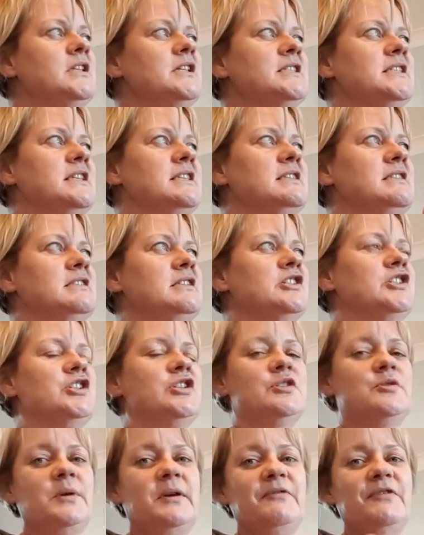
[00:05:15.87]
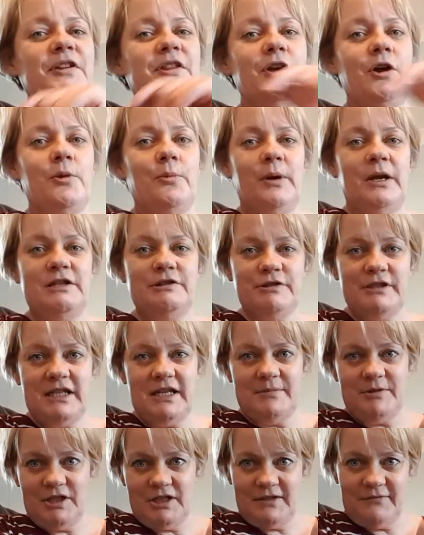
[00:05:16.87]
Sister's lunch is the 25th. Her wedding
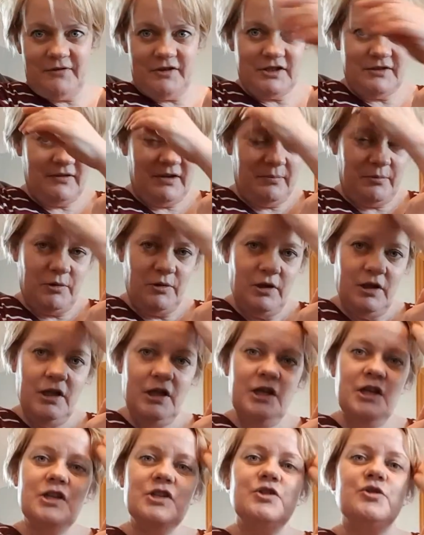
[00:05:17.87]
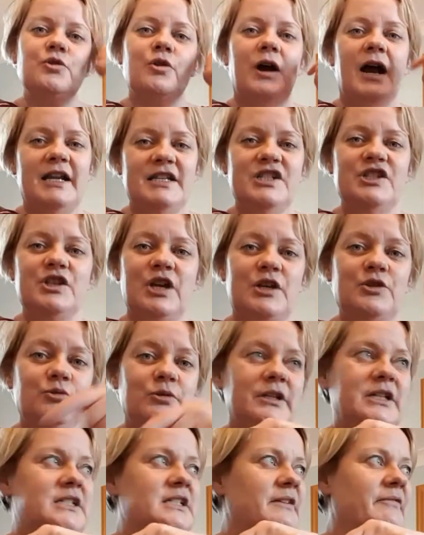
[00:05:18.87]
reception is the 1st of April. So I
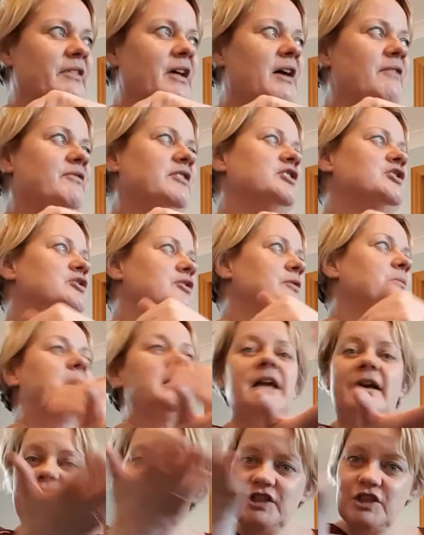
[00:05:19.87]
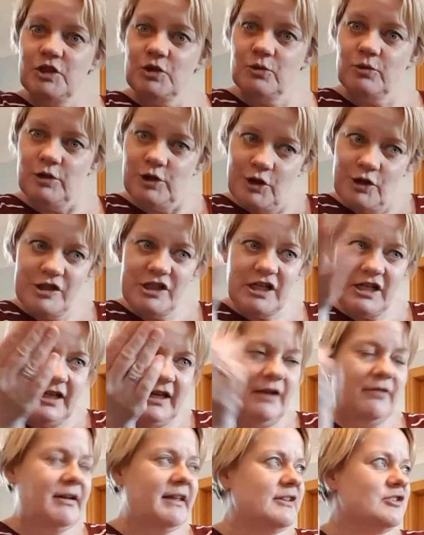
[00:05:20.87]
don't need to have that finished till the week after. So
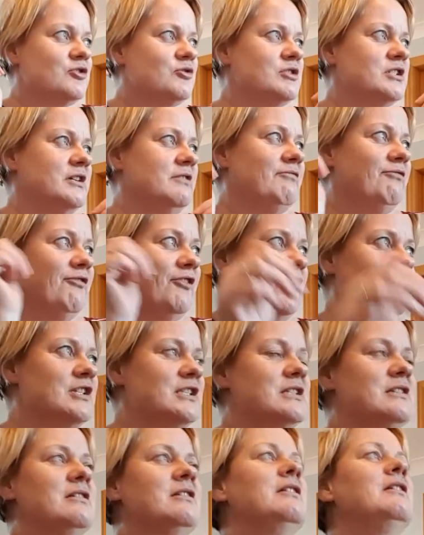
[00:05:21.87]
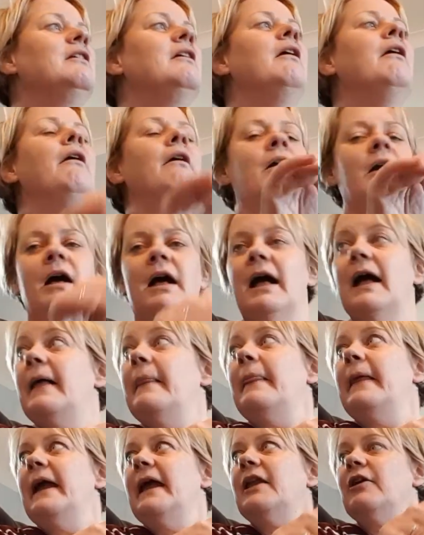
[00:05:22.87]
logically, I'll get the dog done first,
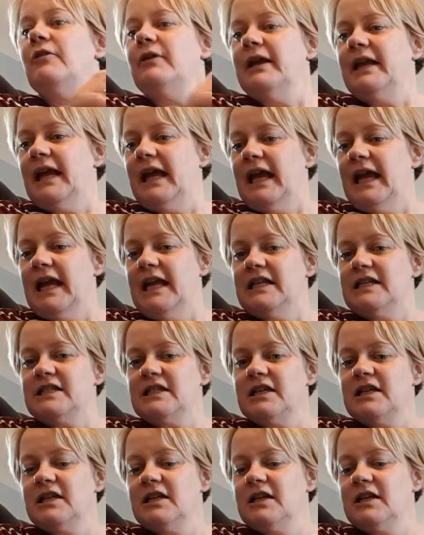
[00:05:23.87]
and then I'll get